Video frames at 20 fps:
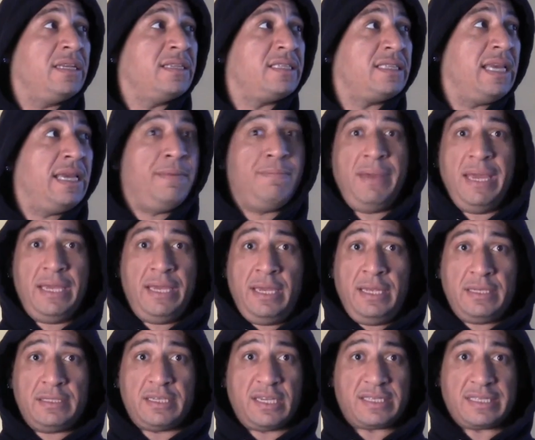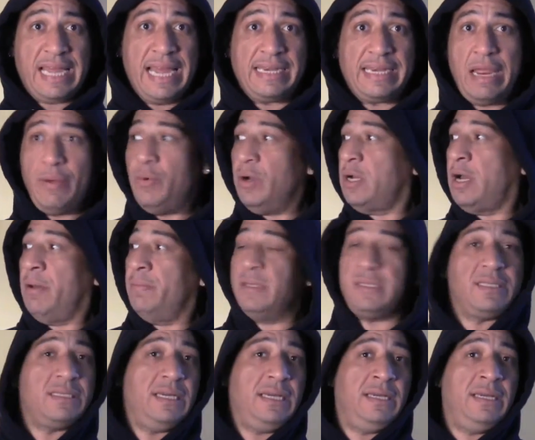to see me, just like they would come to
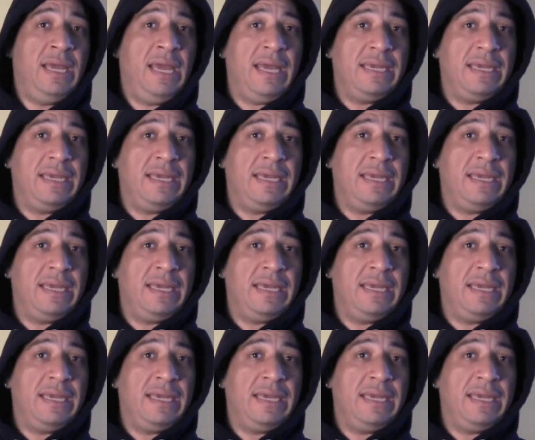see